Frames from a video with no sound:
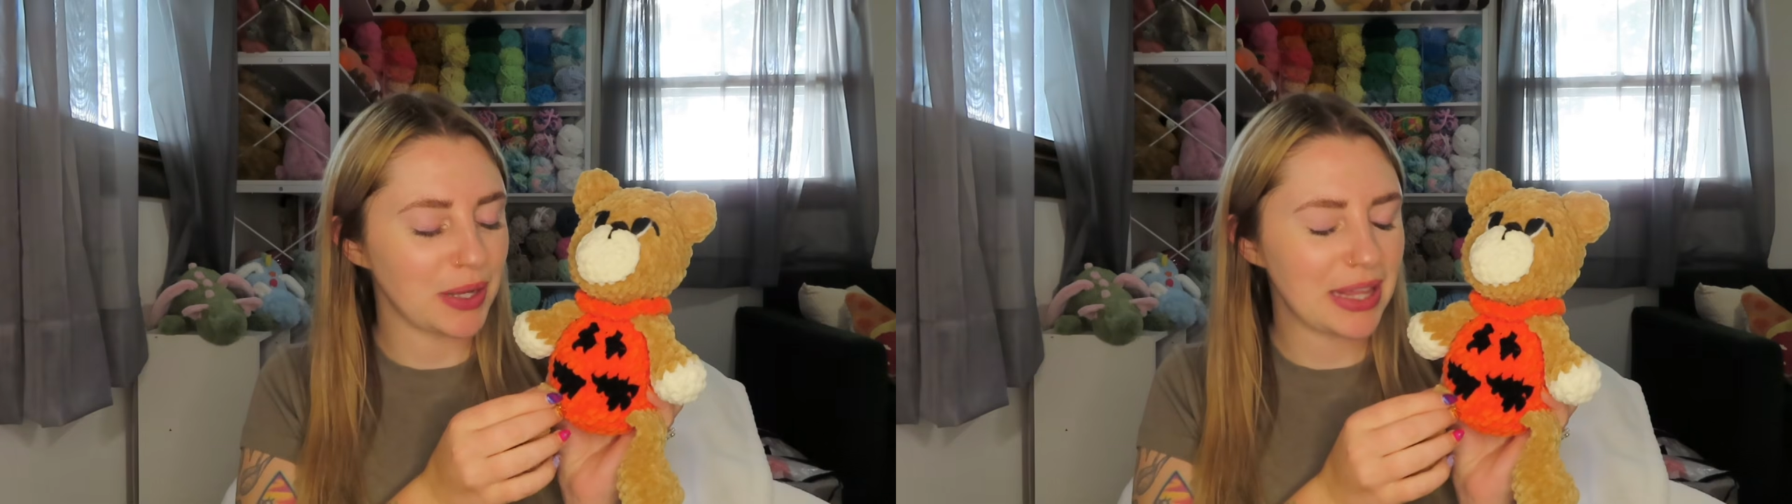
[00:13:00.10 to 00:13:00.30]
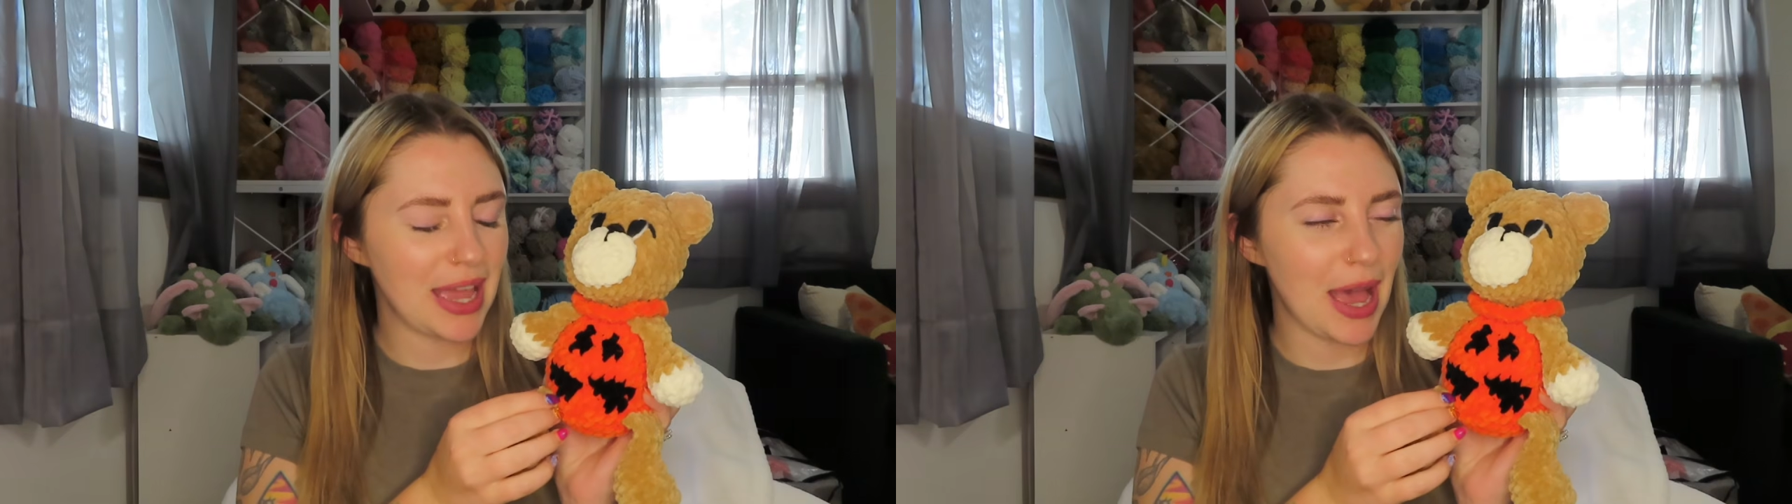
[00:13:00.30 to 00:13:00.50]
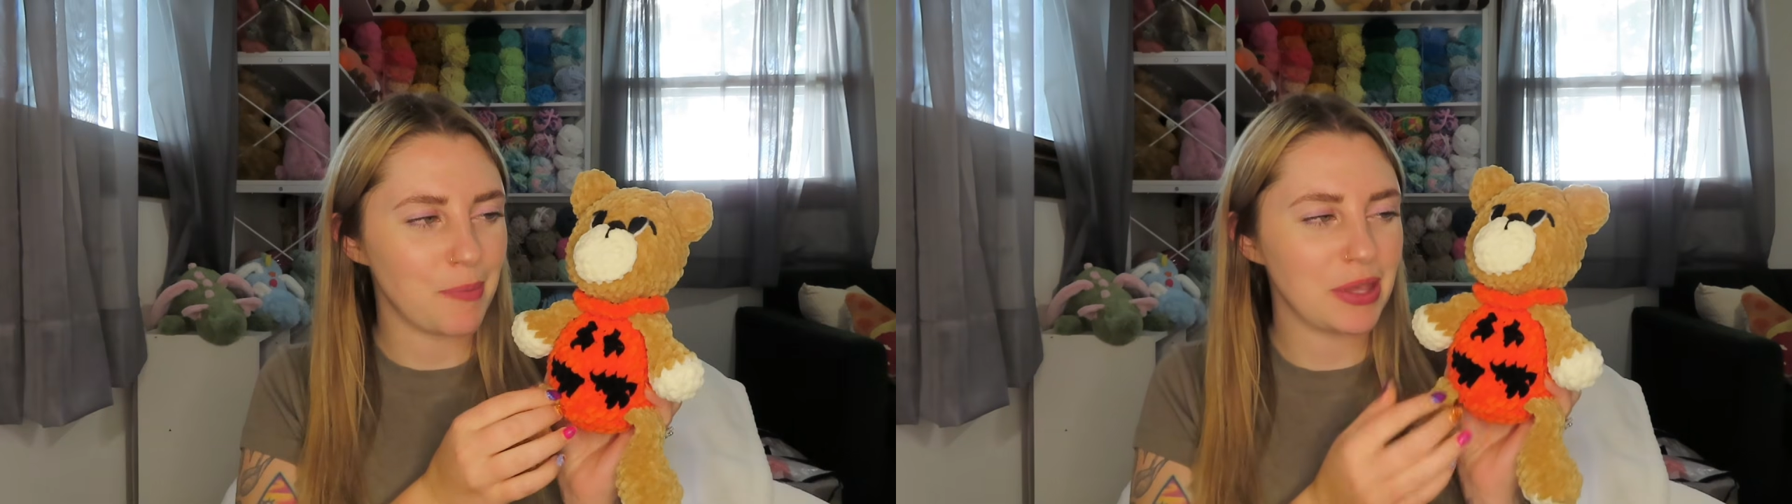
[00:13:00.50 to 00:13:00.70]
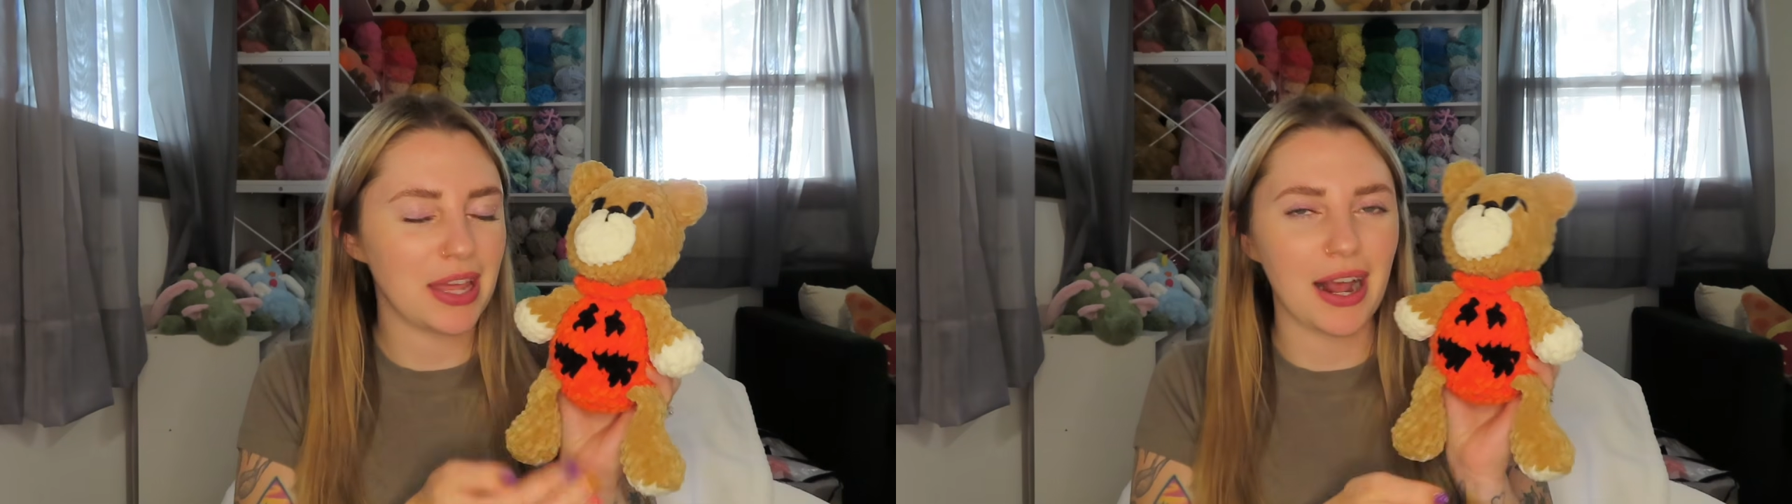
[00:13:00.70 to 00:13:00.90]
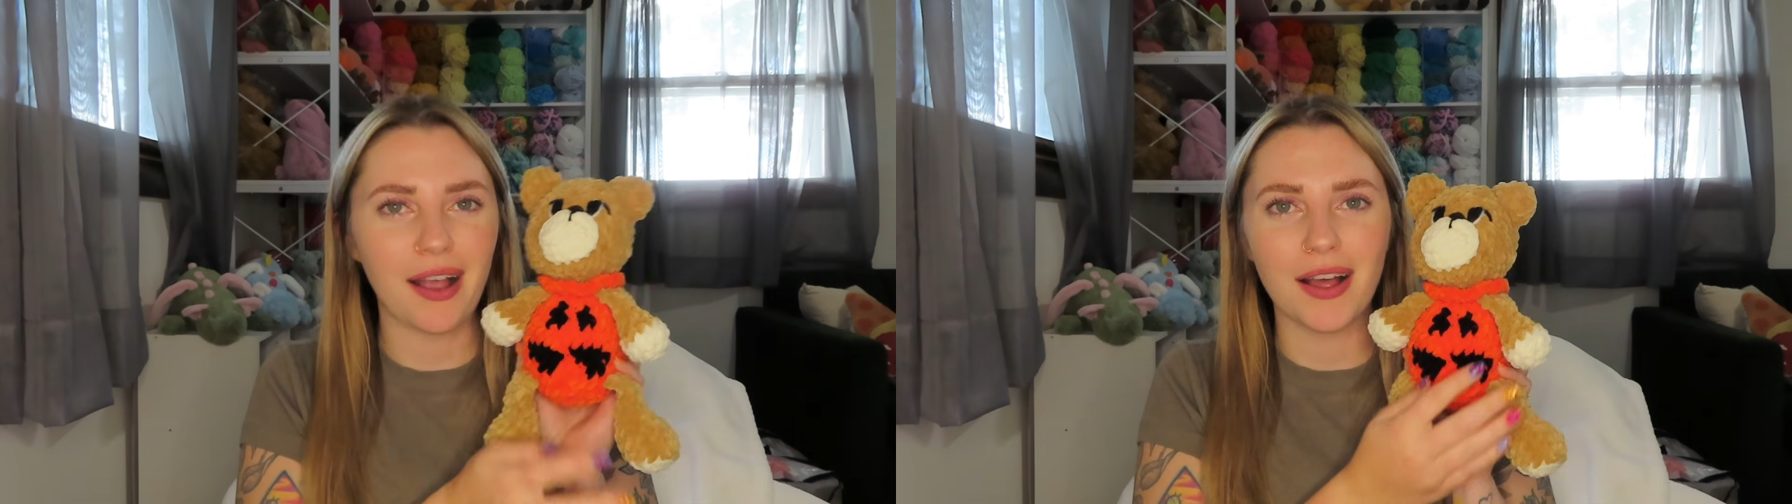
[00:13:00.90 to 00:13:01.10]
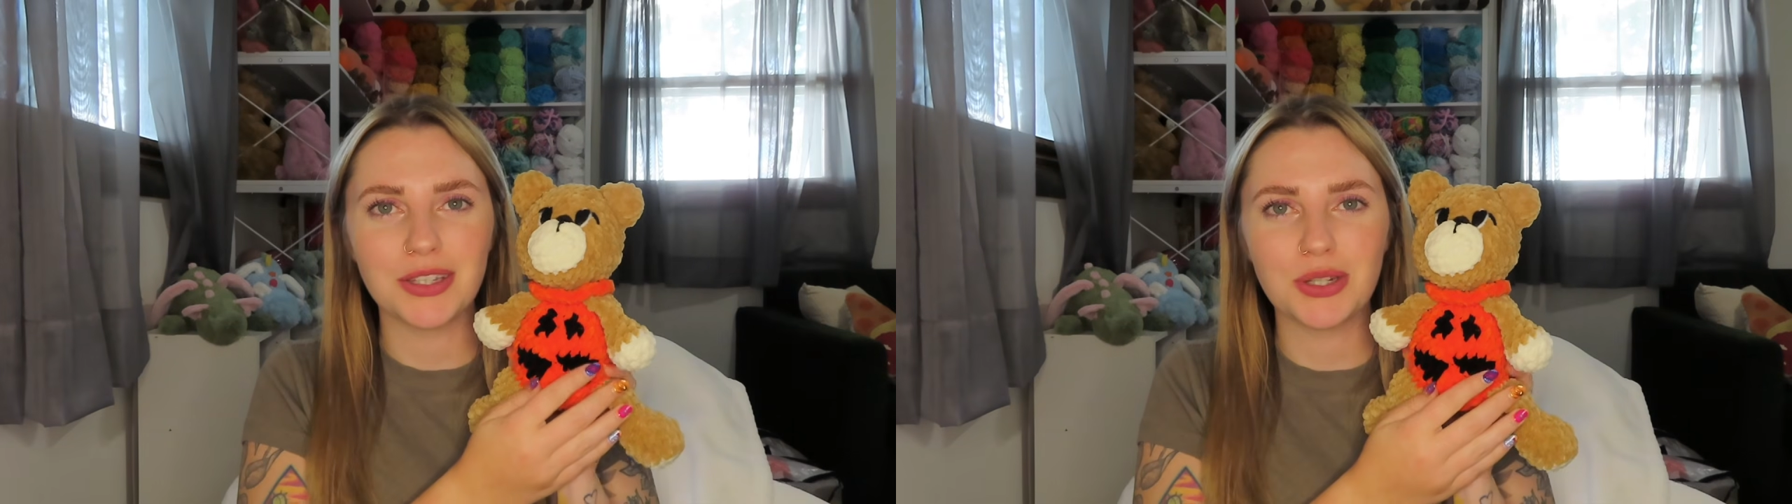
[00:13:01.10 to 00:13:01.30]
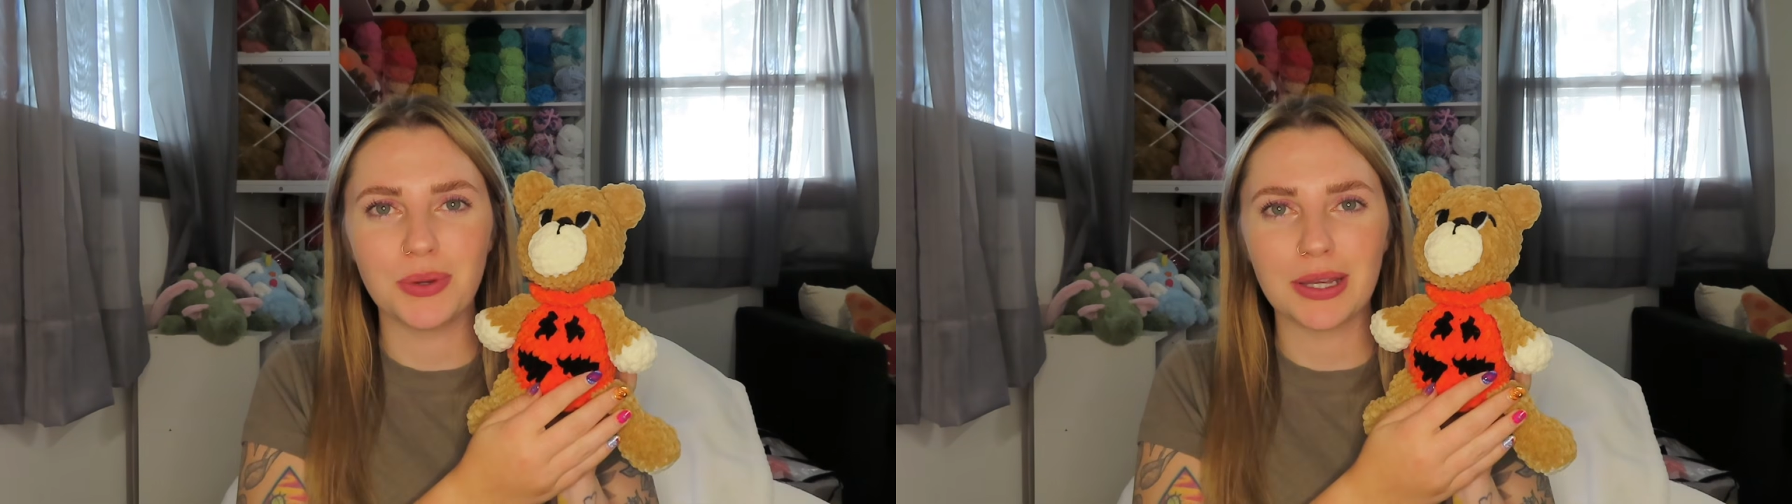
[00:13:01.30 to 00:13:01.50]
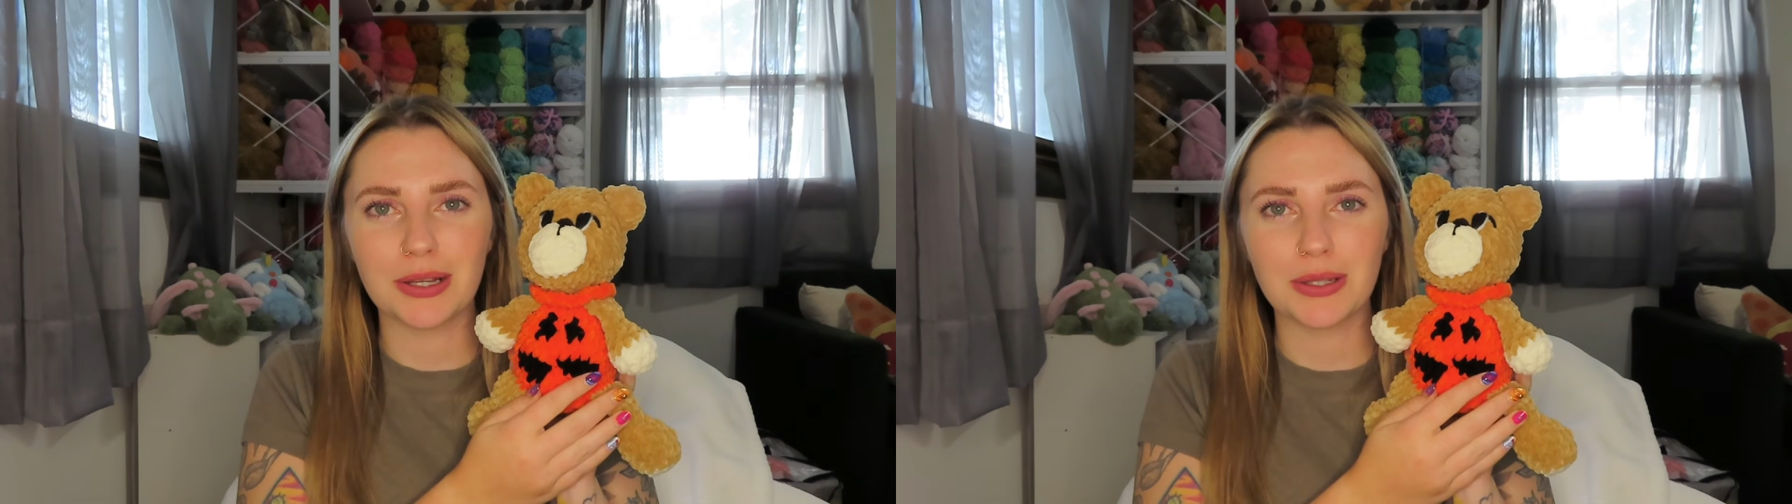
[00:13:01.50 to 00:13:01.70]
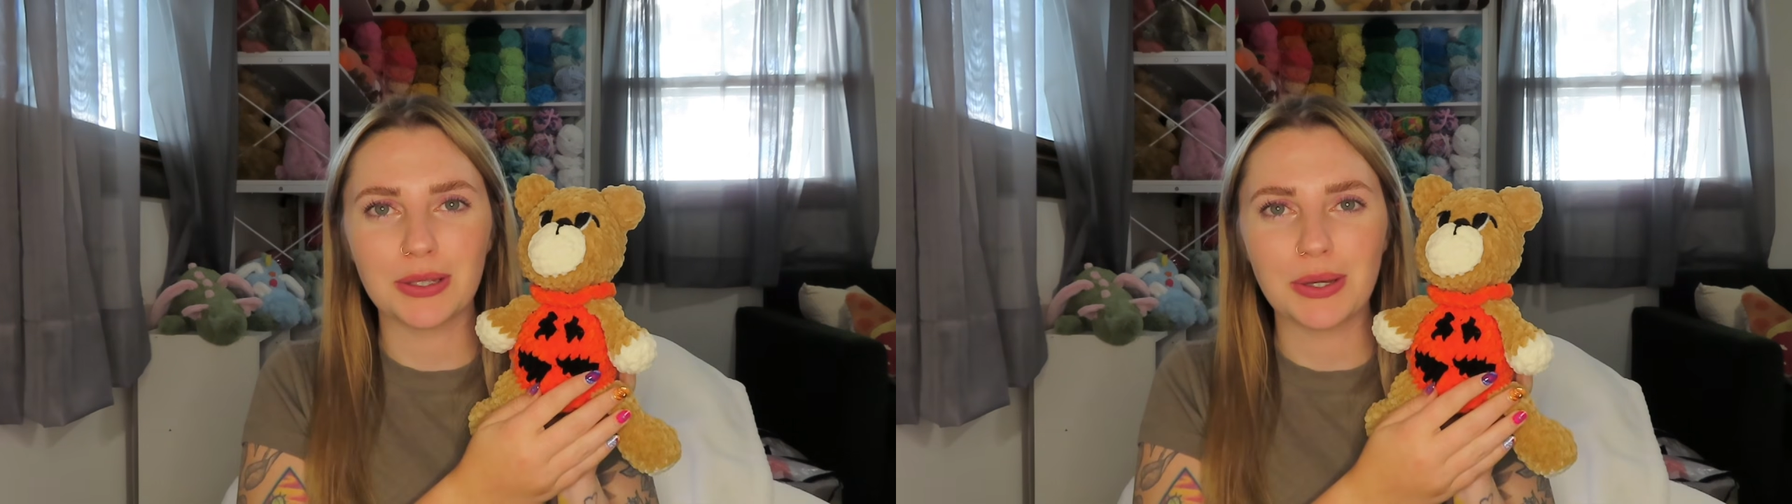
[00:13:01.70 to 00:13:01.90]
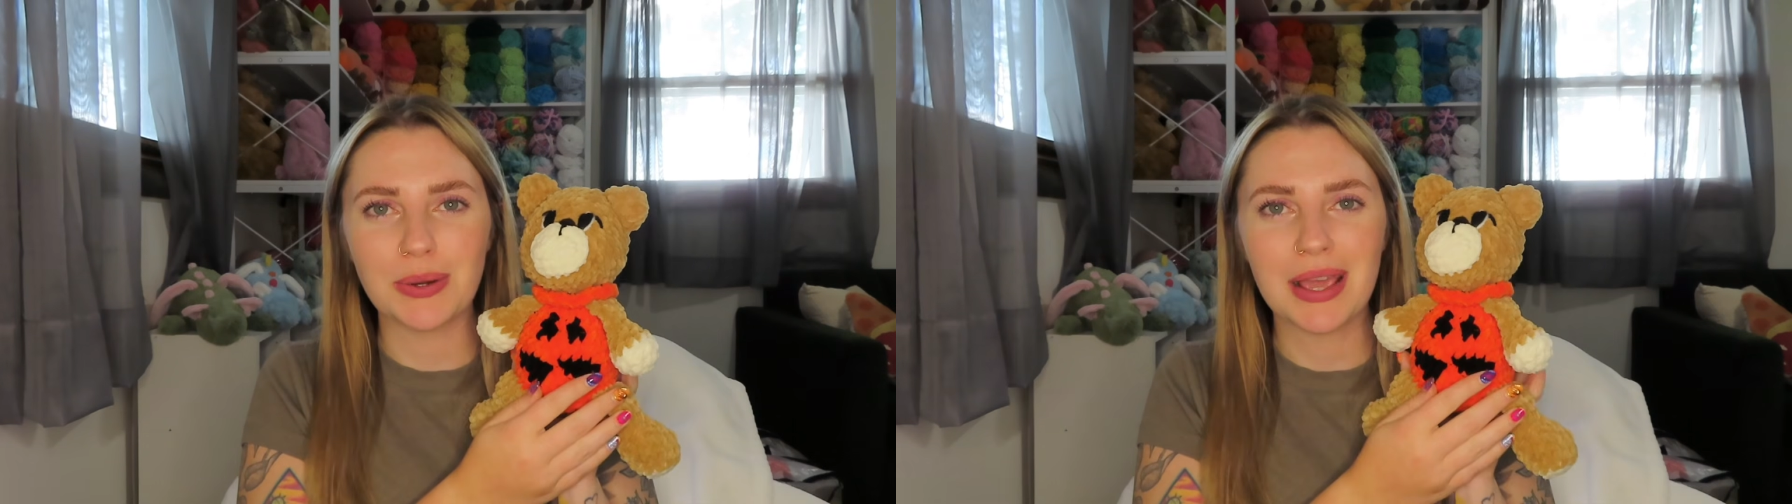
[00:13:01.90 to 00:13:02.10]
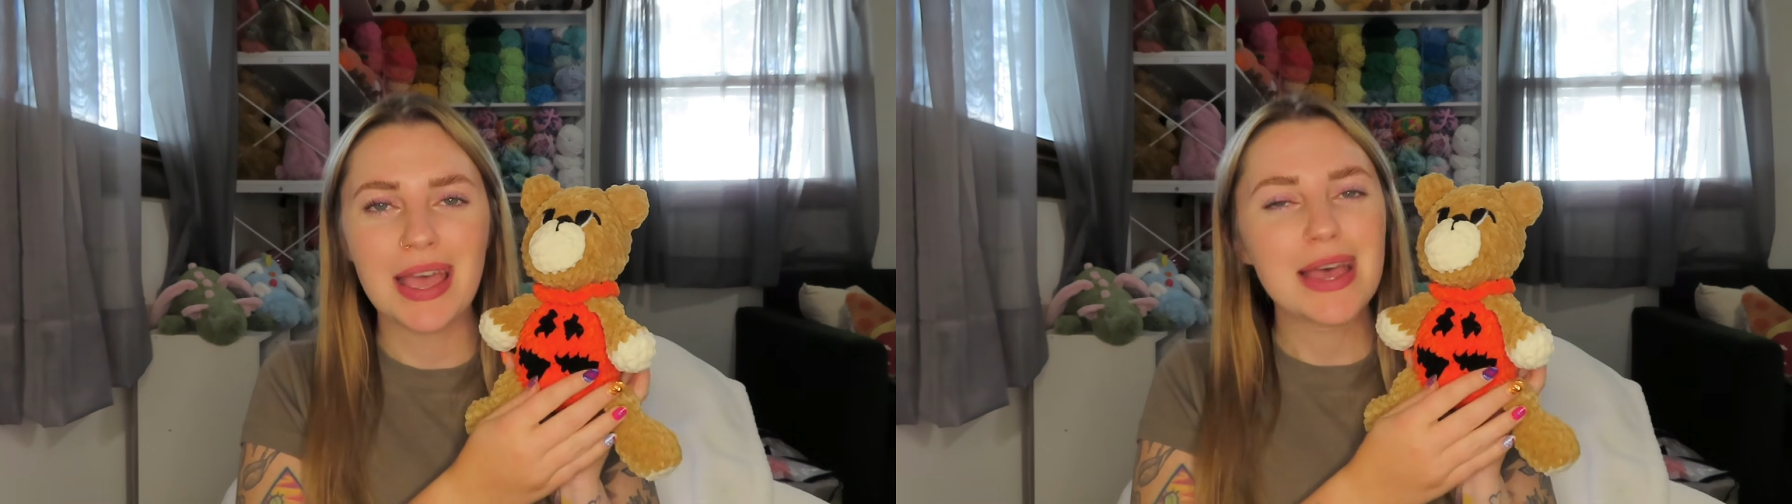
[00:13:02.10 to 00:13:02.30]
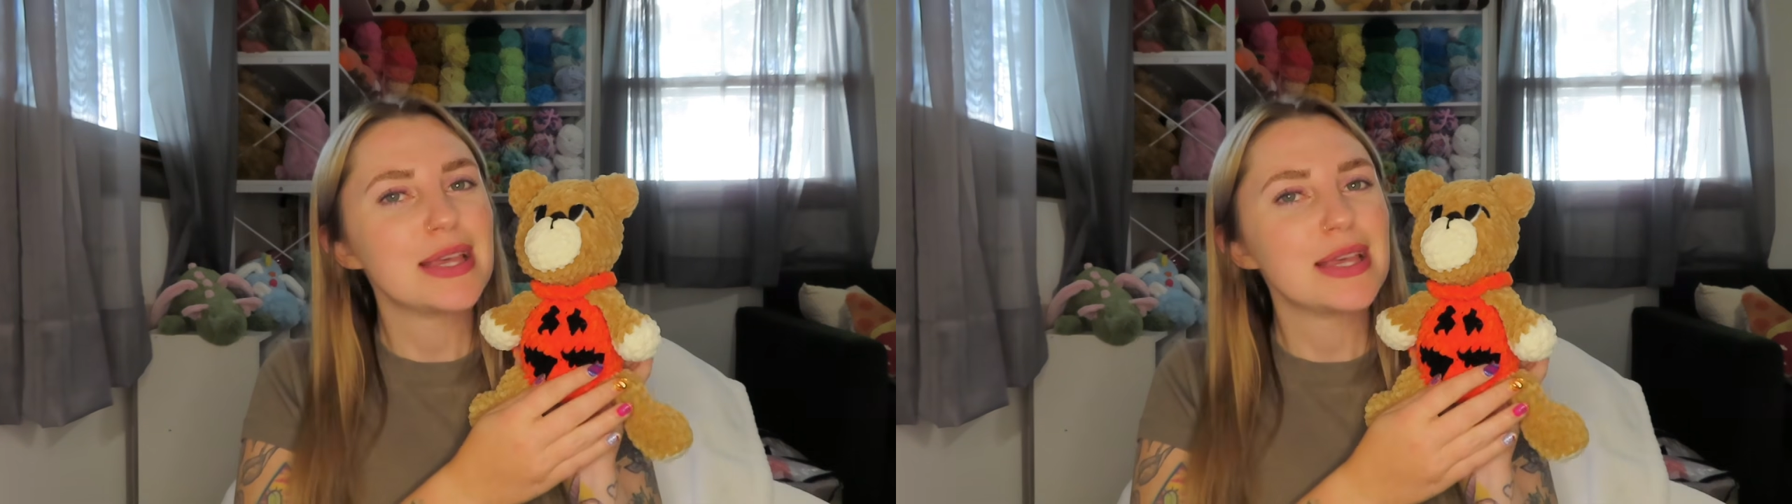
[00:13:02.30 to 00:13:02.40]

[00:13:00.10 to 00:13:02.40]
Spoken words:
really happy that I got to include